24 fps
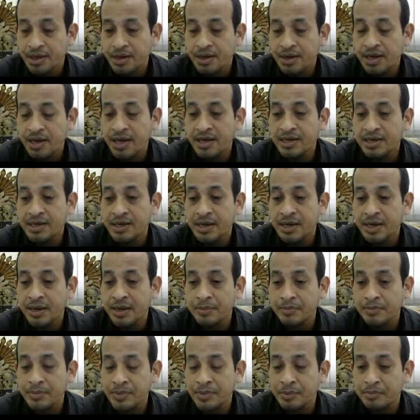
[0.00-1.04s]
like
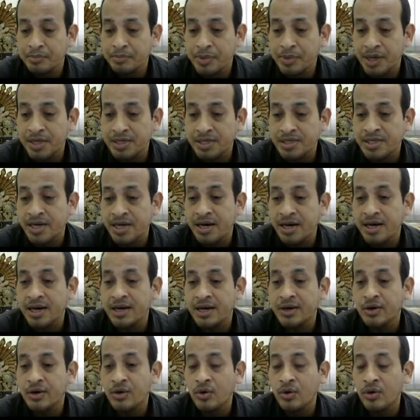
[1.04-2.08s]

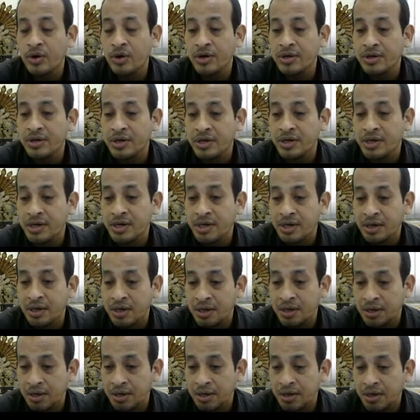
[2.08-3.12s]
Pulsar or
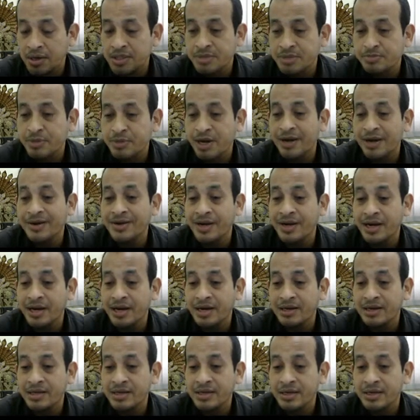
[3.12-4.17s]
Splendor,